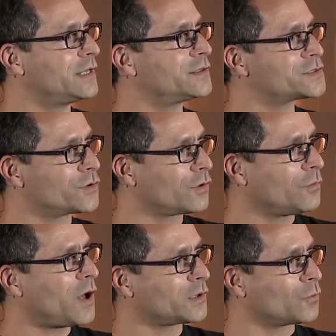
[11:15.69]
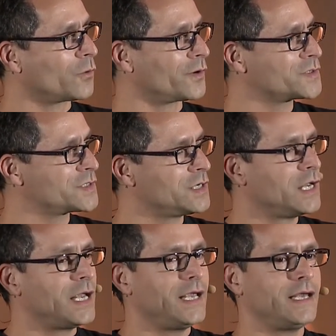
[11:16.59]
that the circle model works
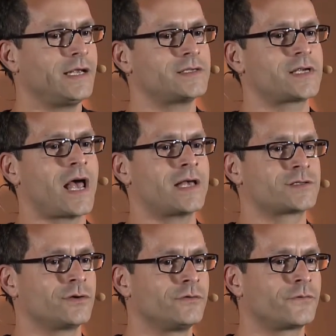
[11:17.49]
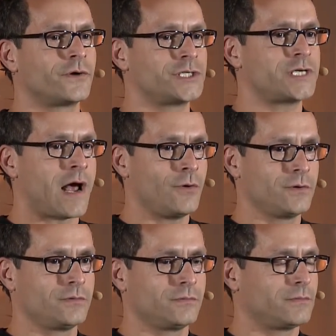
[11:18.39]
it is as good for a shout,